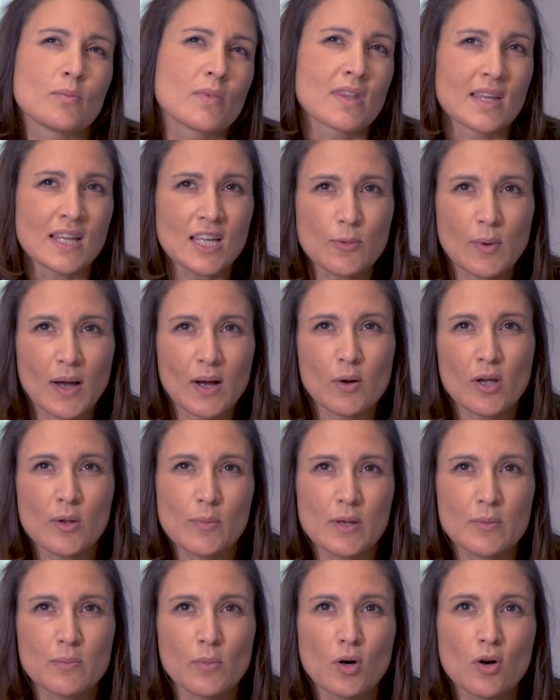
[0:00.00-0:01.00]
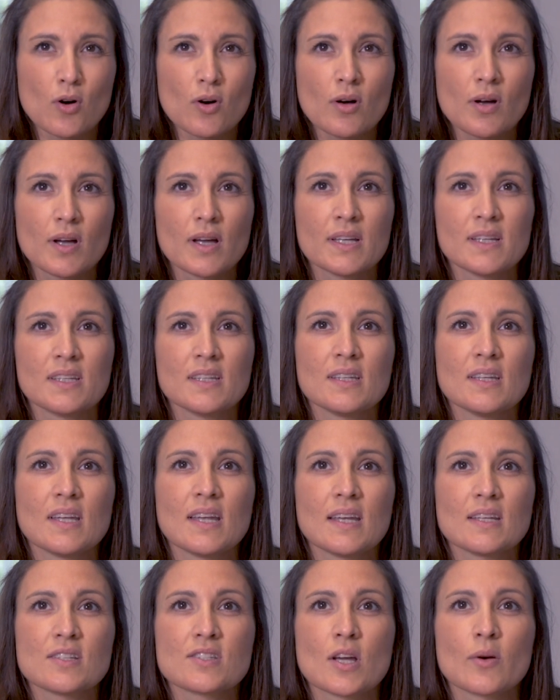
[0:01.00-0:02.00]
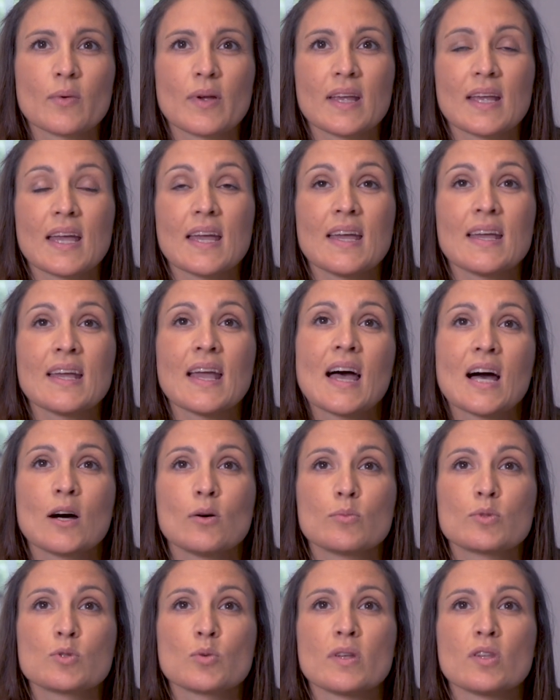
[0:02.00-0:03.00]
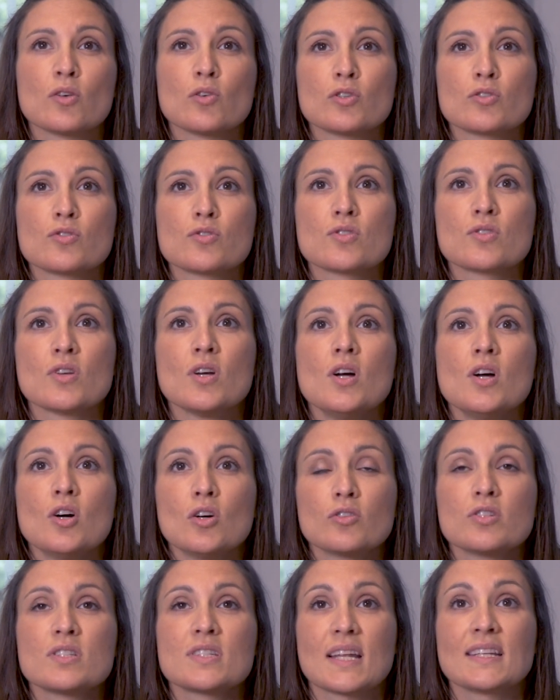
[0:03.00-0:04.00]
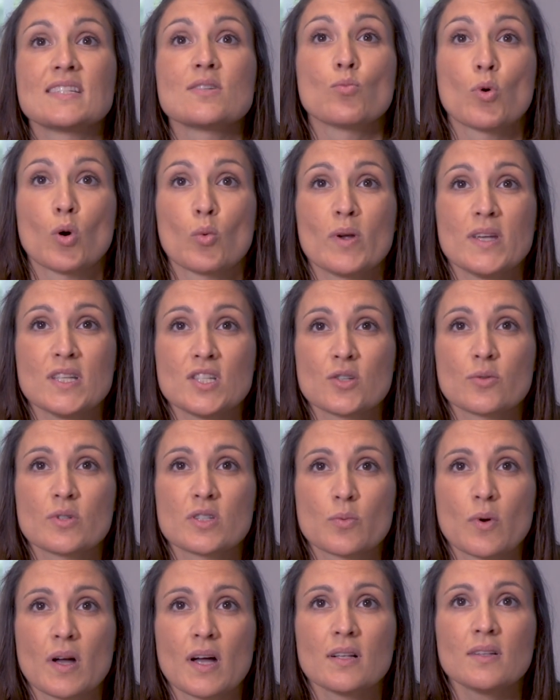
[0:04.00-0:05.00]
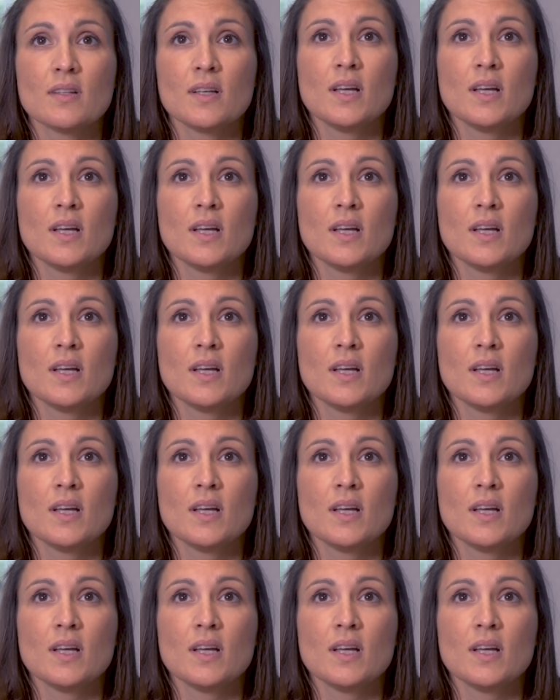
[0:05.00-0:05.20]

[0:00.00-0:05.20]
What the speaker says: think about it a bit more, and so it helps with us understanding what we do as well.